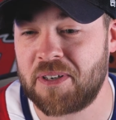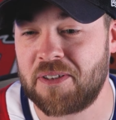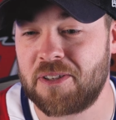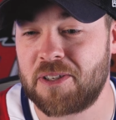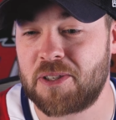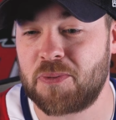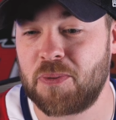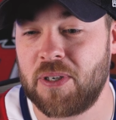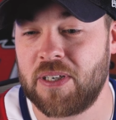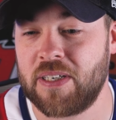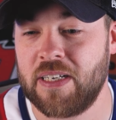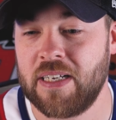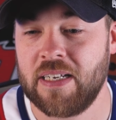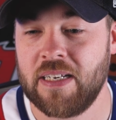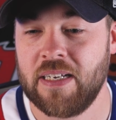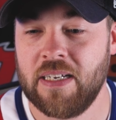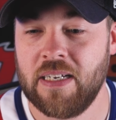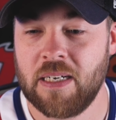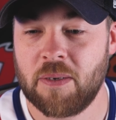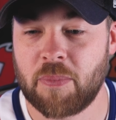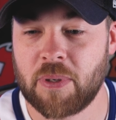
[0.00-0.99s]
into this one.
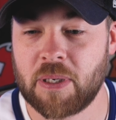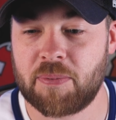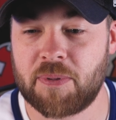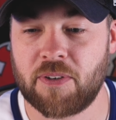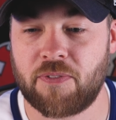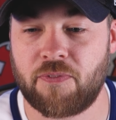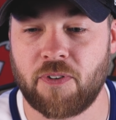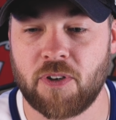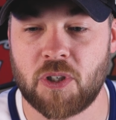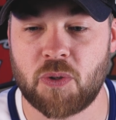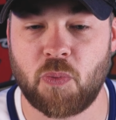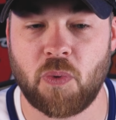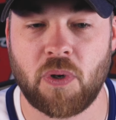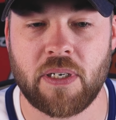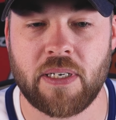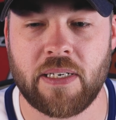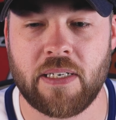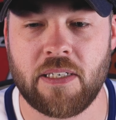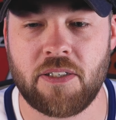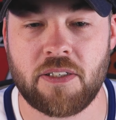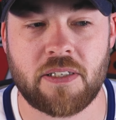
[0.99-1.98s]
Bring up the first
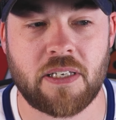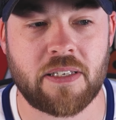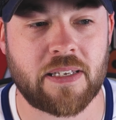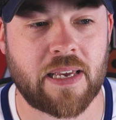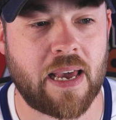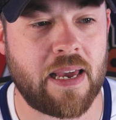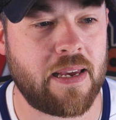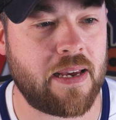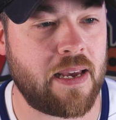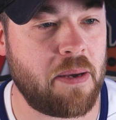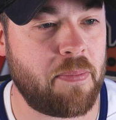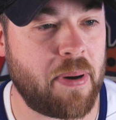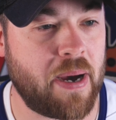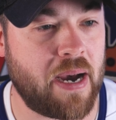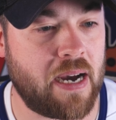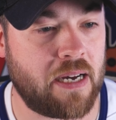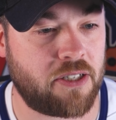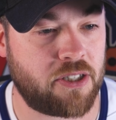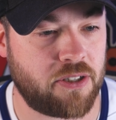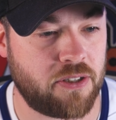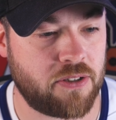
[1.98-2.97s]
one, and it just says AA
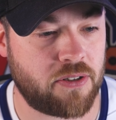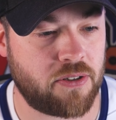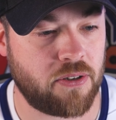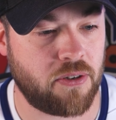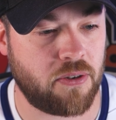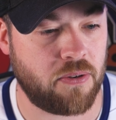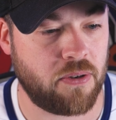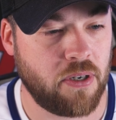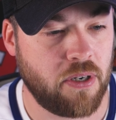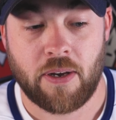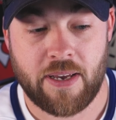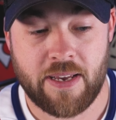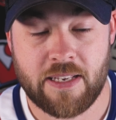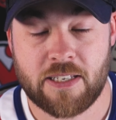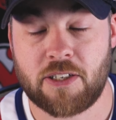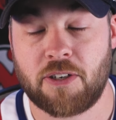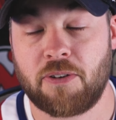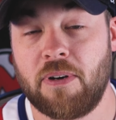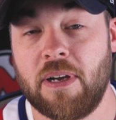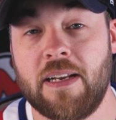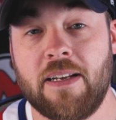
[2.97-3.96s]
patch. So
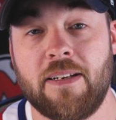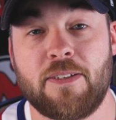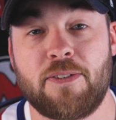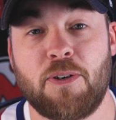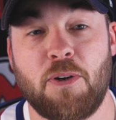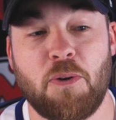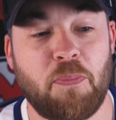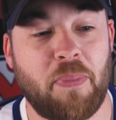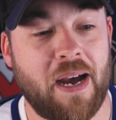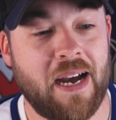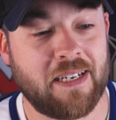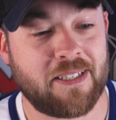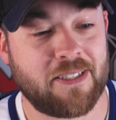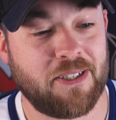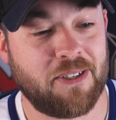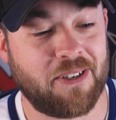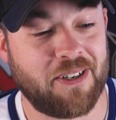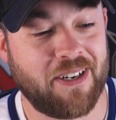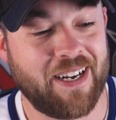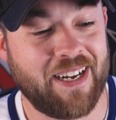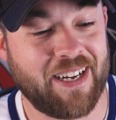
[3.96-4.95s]
he's created his own patch
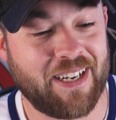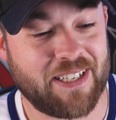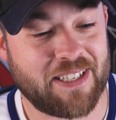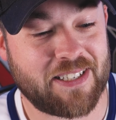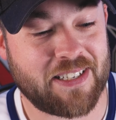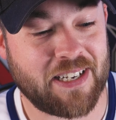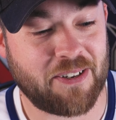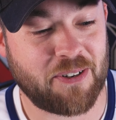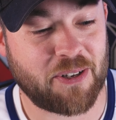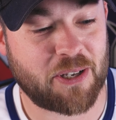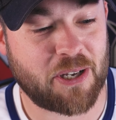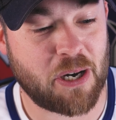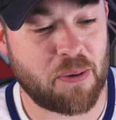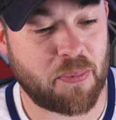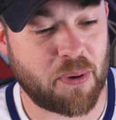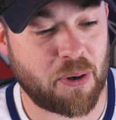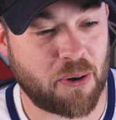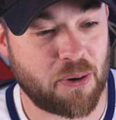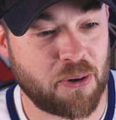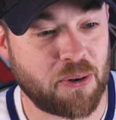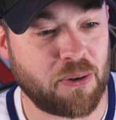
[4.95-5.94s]
here. Stanley
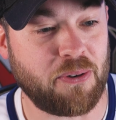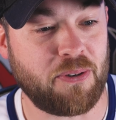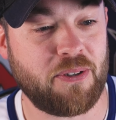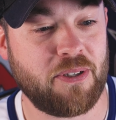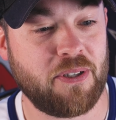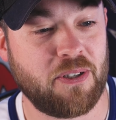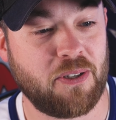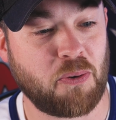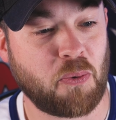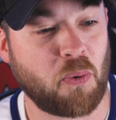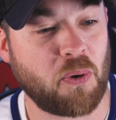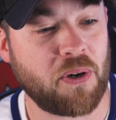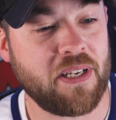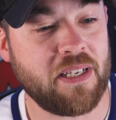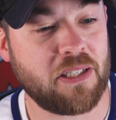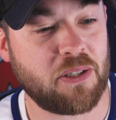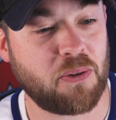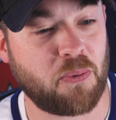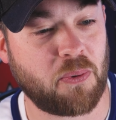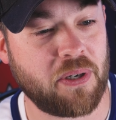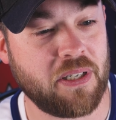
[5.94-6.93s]
Cup Earned
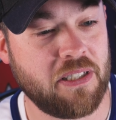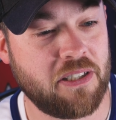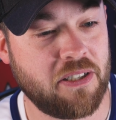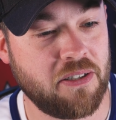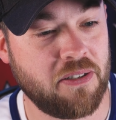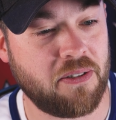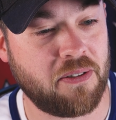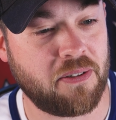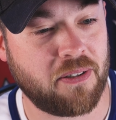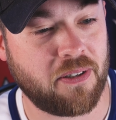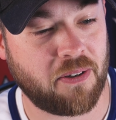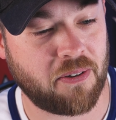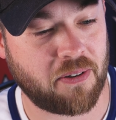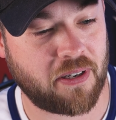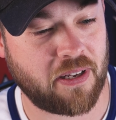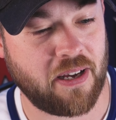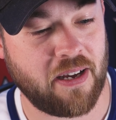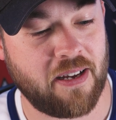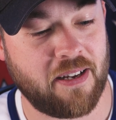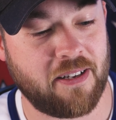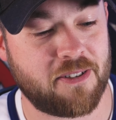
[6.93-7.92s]
2022.
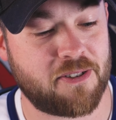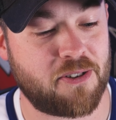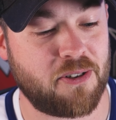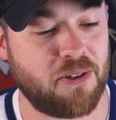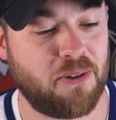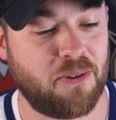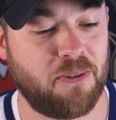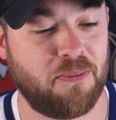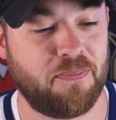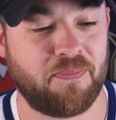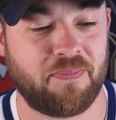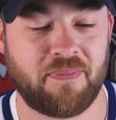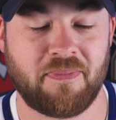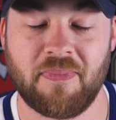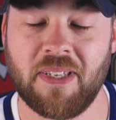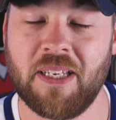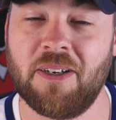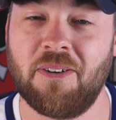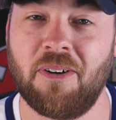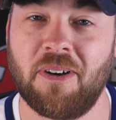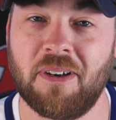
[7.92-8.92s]
Okay, so,
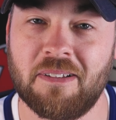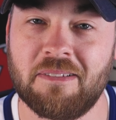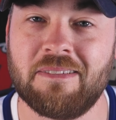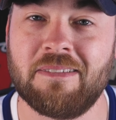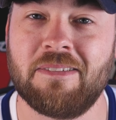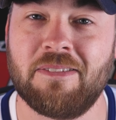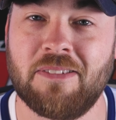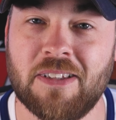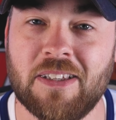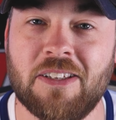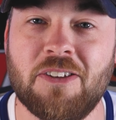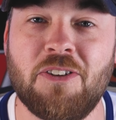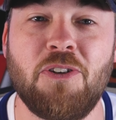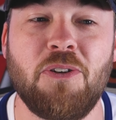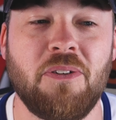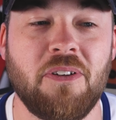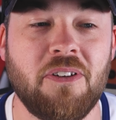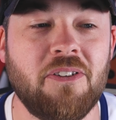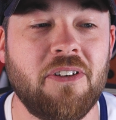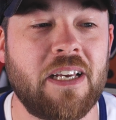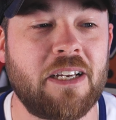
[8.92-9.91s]
you know, a
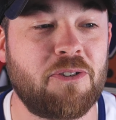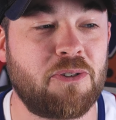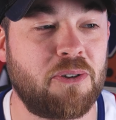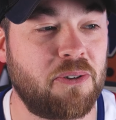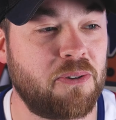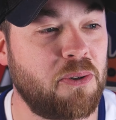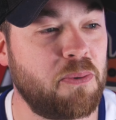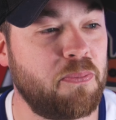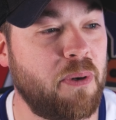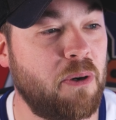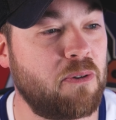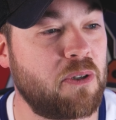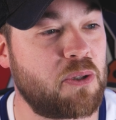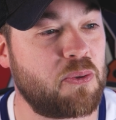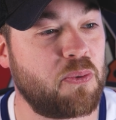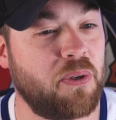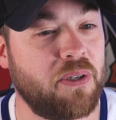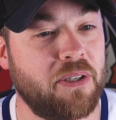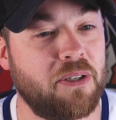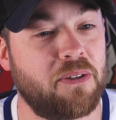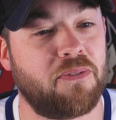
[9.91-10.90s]
little extra, a little bonus
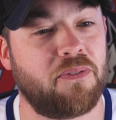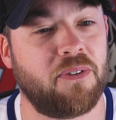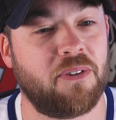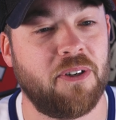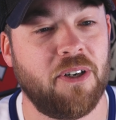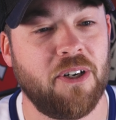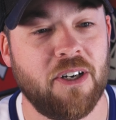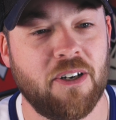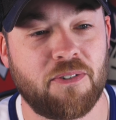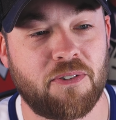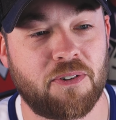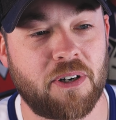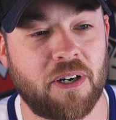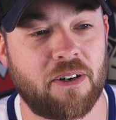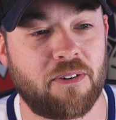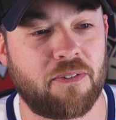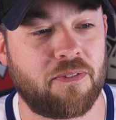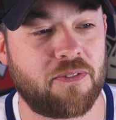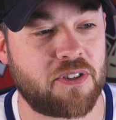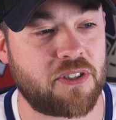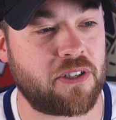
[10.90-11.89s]
one here for
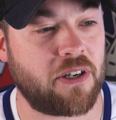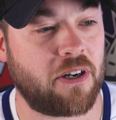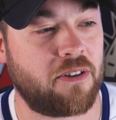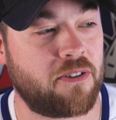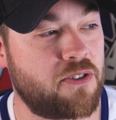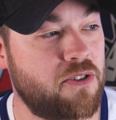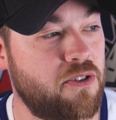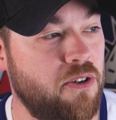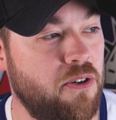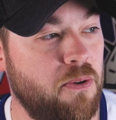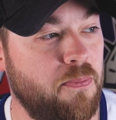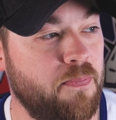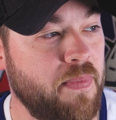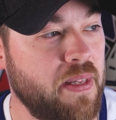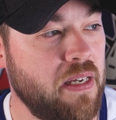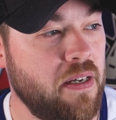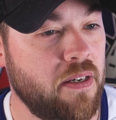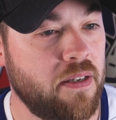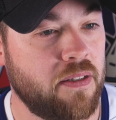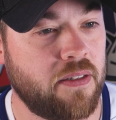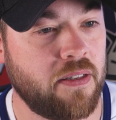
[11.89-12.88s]
our start. So
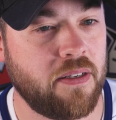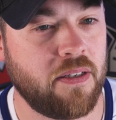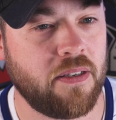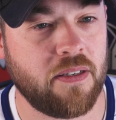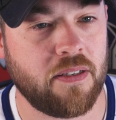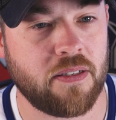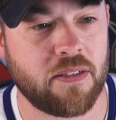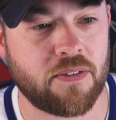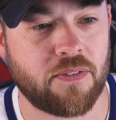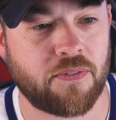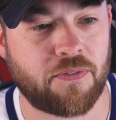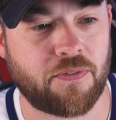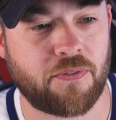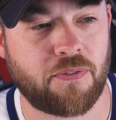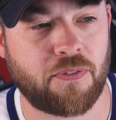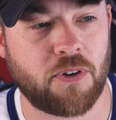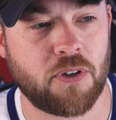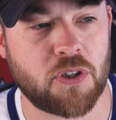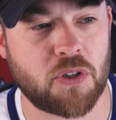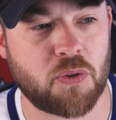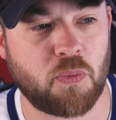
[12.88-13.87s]
the
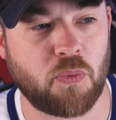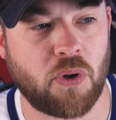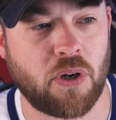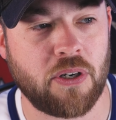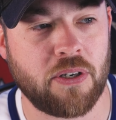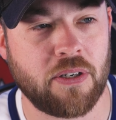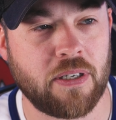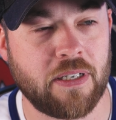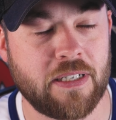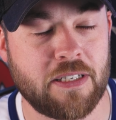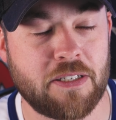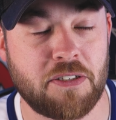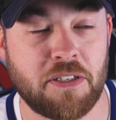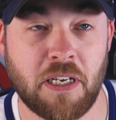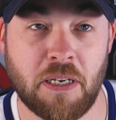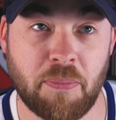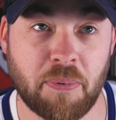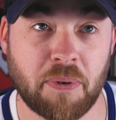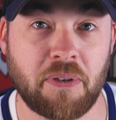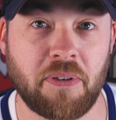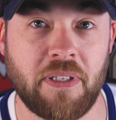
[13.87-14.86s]
first one is
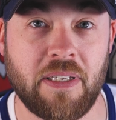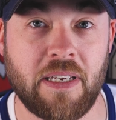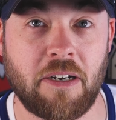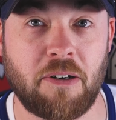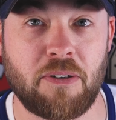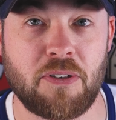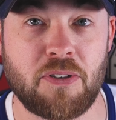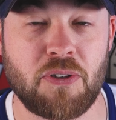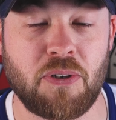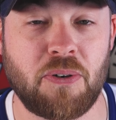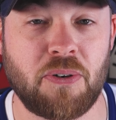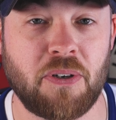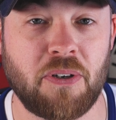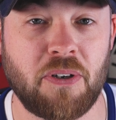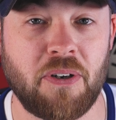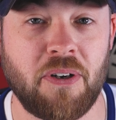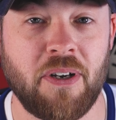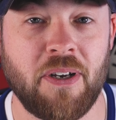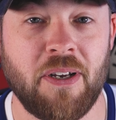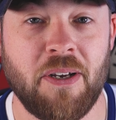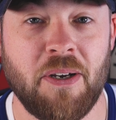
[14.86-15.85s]
typically
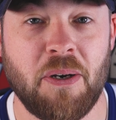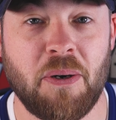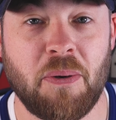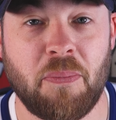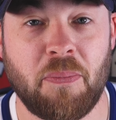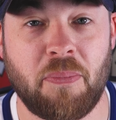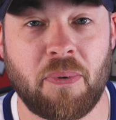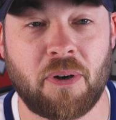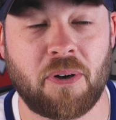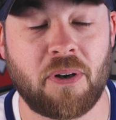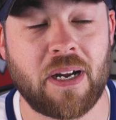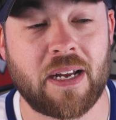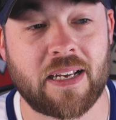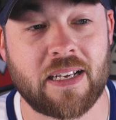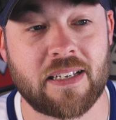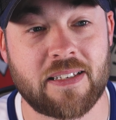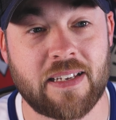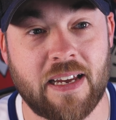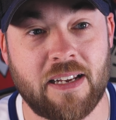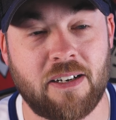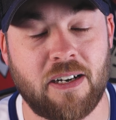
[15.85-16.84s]
Arizona, or I
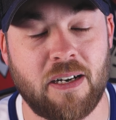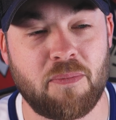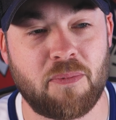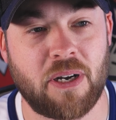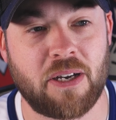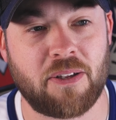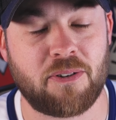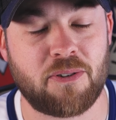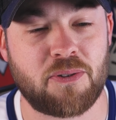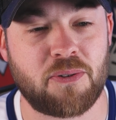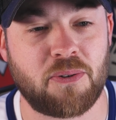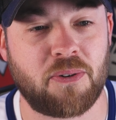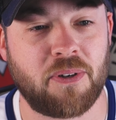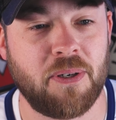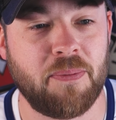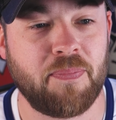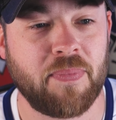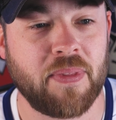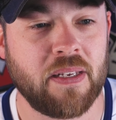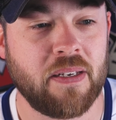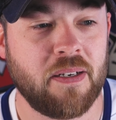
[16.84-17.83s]
guess Anaheim rather,
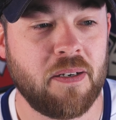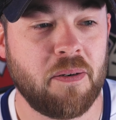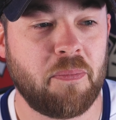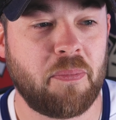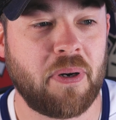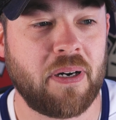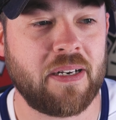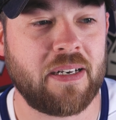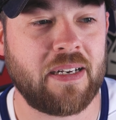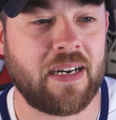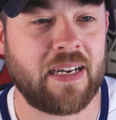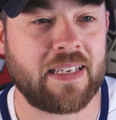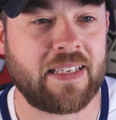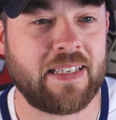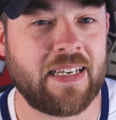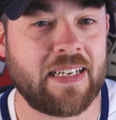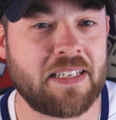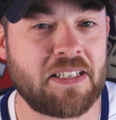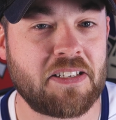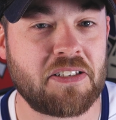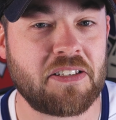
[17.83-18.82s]
sorry. But I
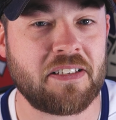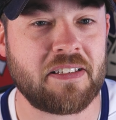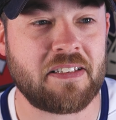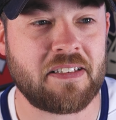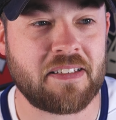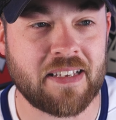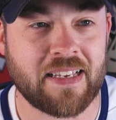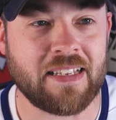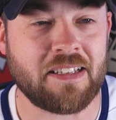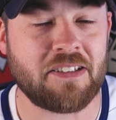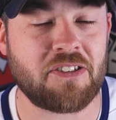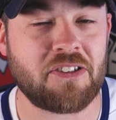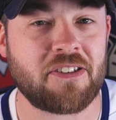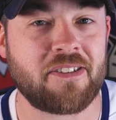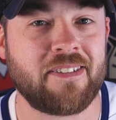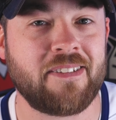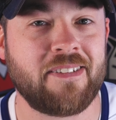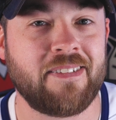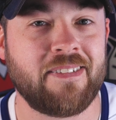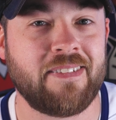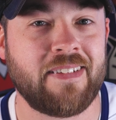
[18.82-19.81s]
guess
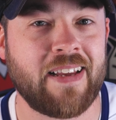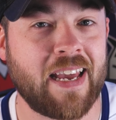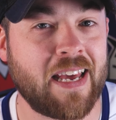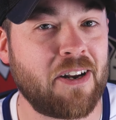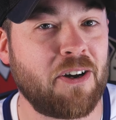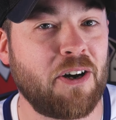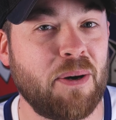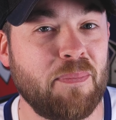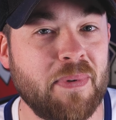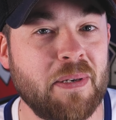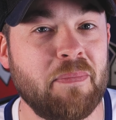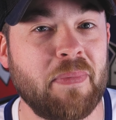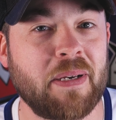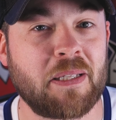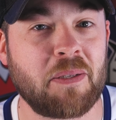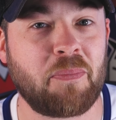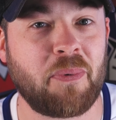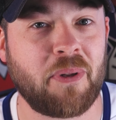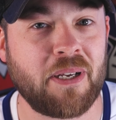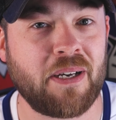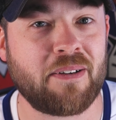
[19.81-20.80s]
since Anaheim didn't make
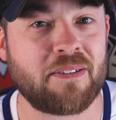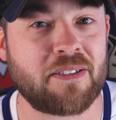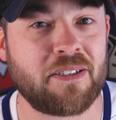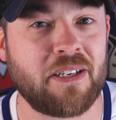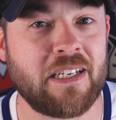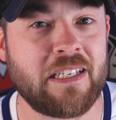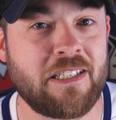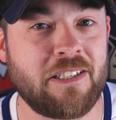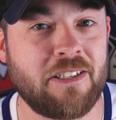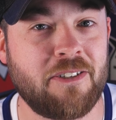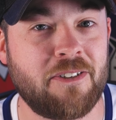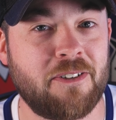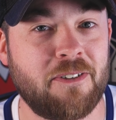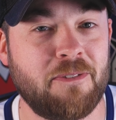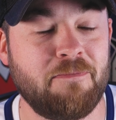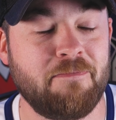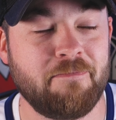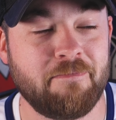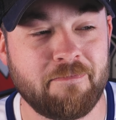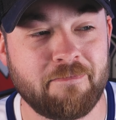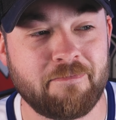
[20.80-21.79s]
the playoffs last year,
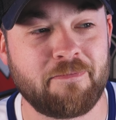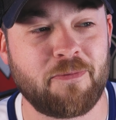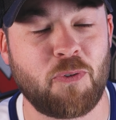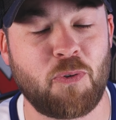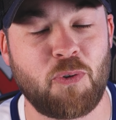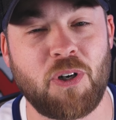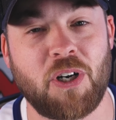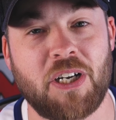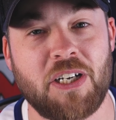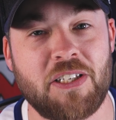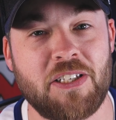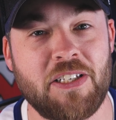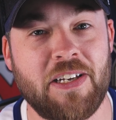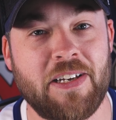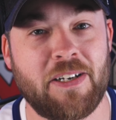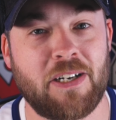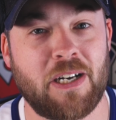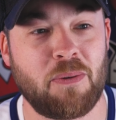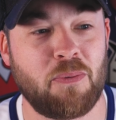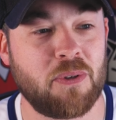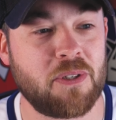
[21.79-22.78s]
we're not going to see
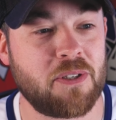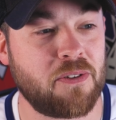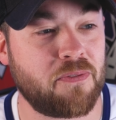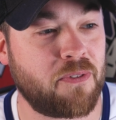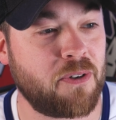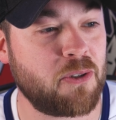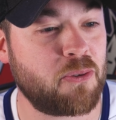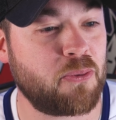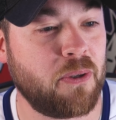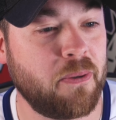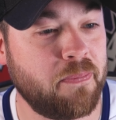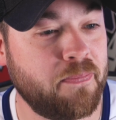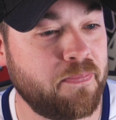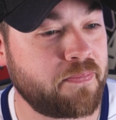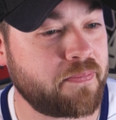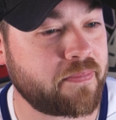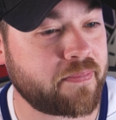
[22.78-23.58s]
Anaheim. What's the first one?